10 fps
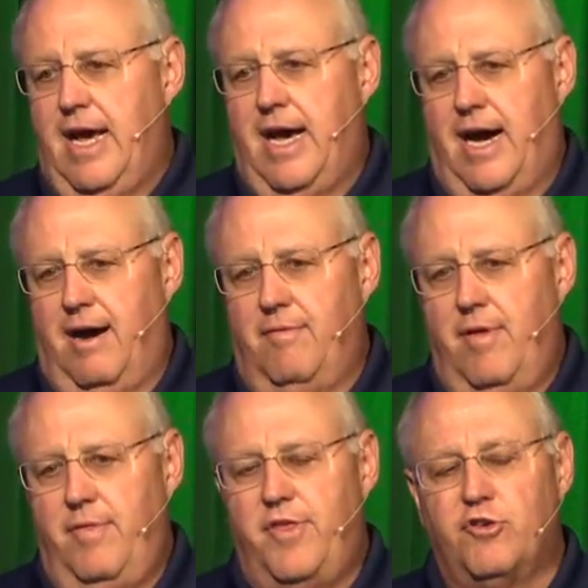Uh,
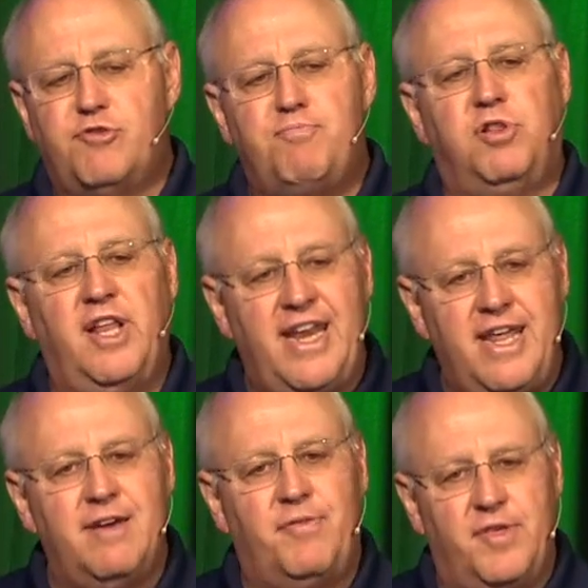there's
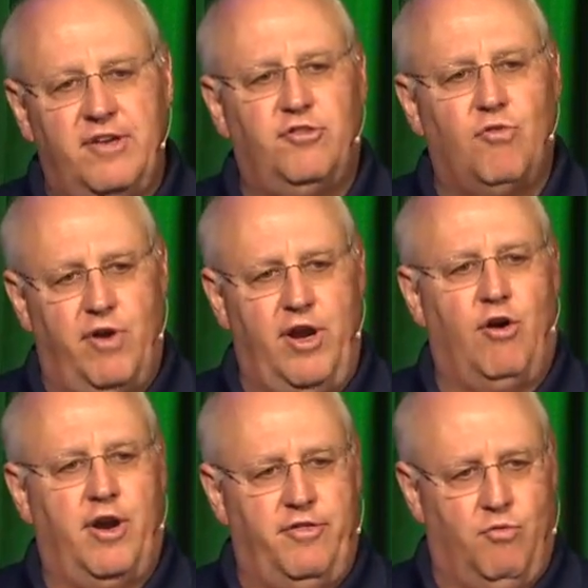plenty of things going
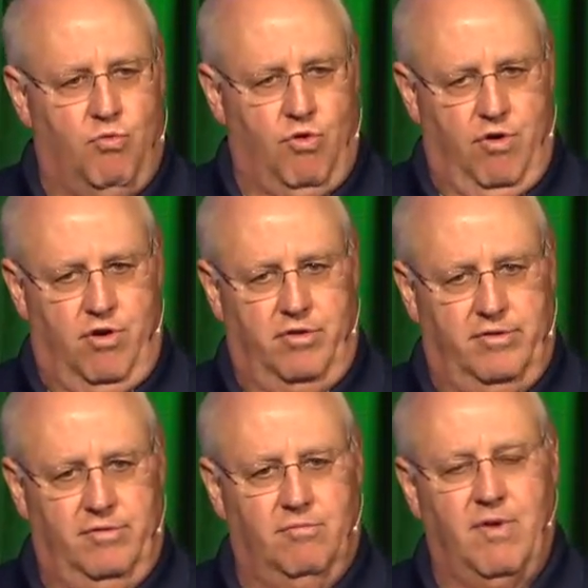on in the world
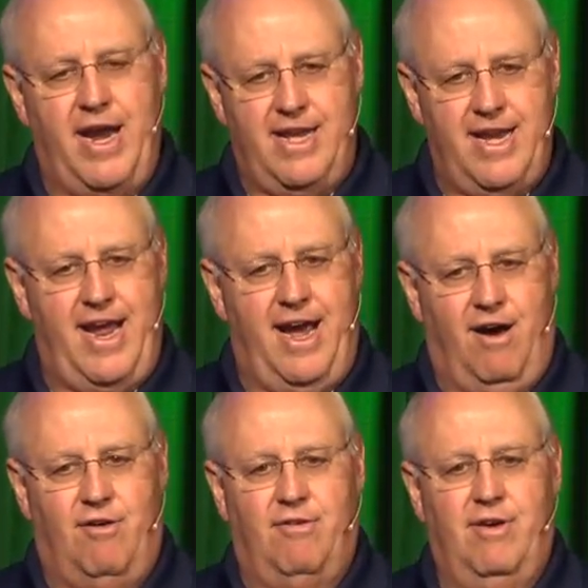right
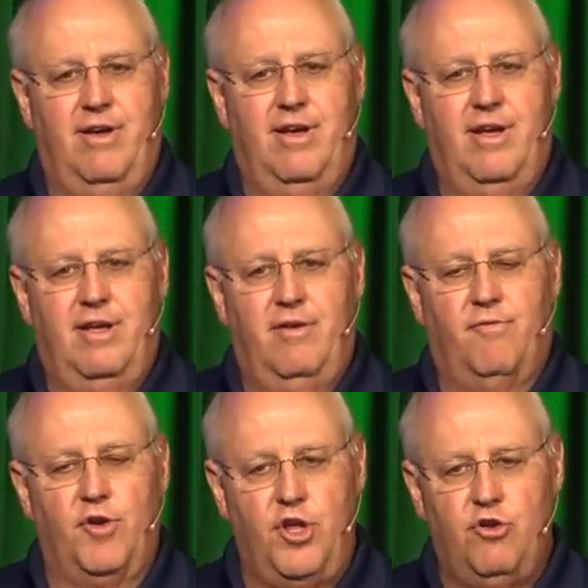now
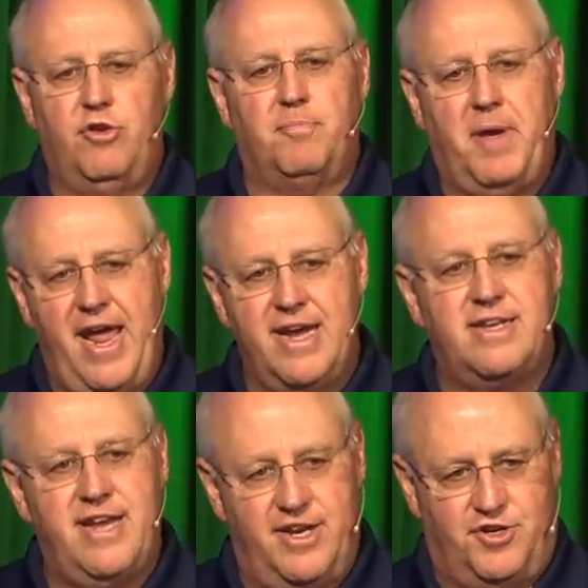for you to pay
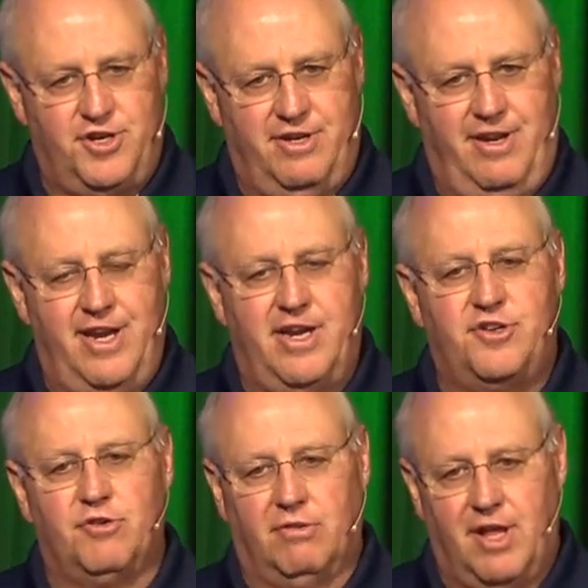attention and
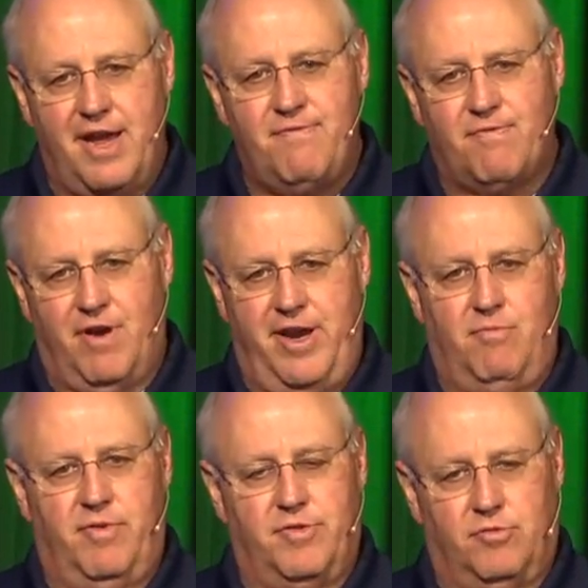get your life
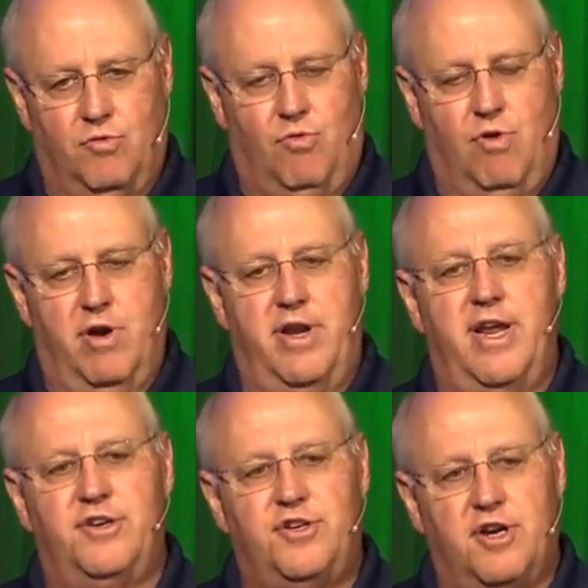right with the Lord
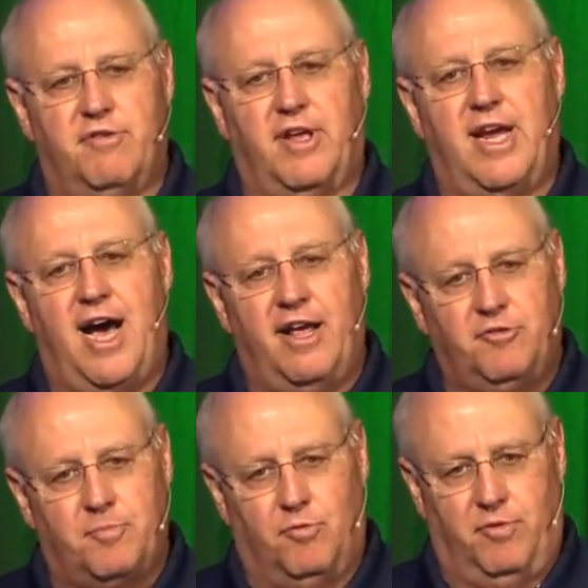and share the
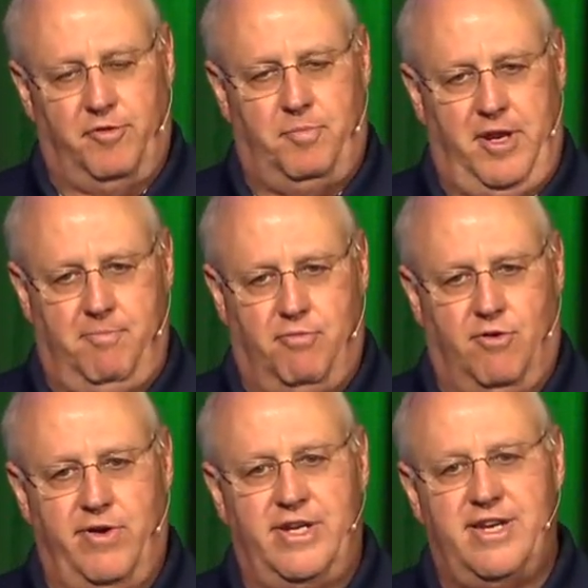gospel with
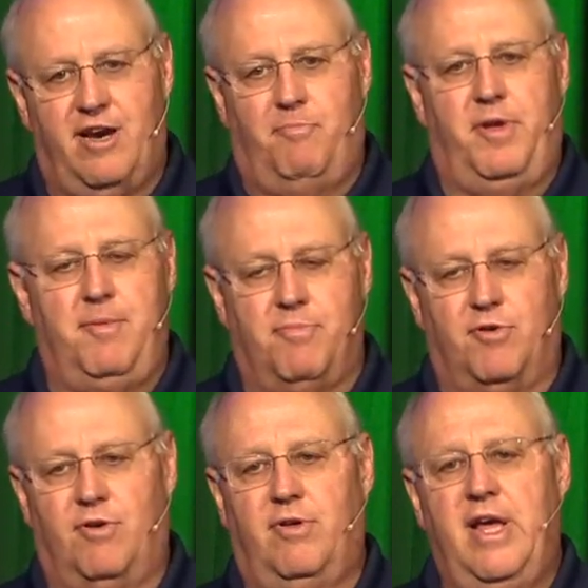people and tell
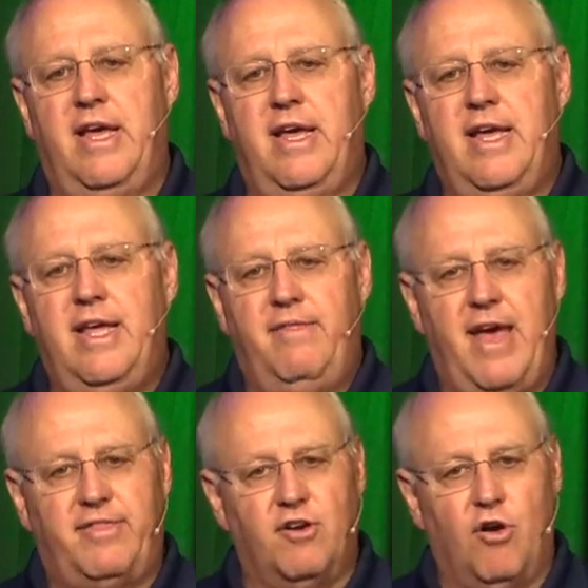people
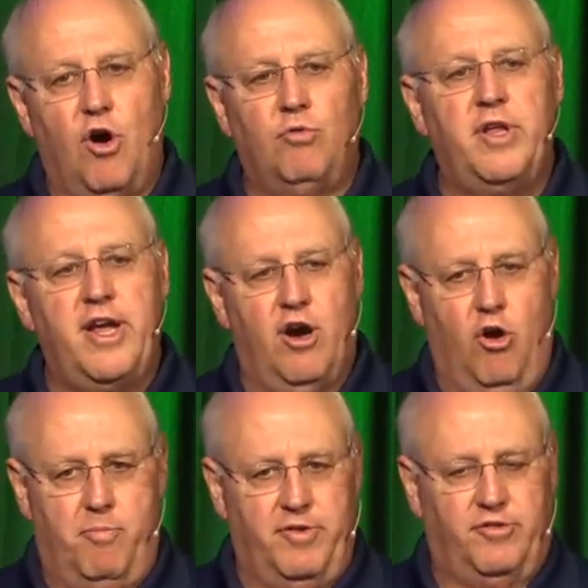that their only
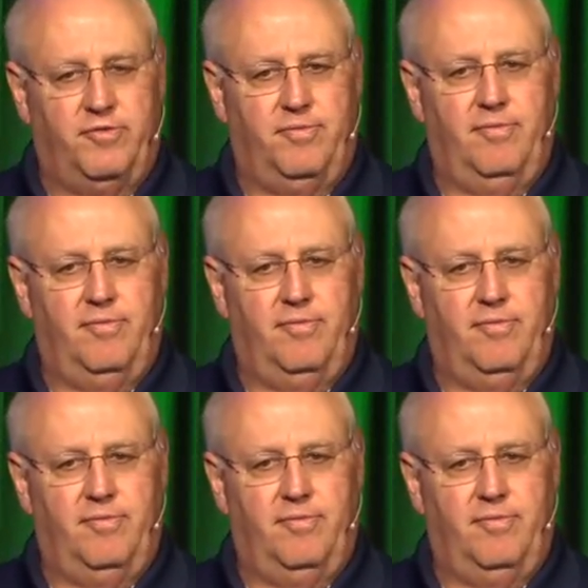hope is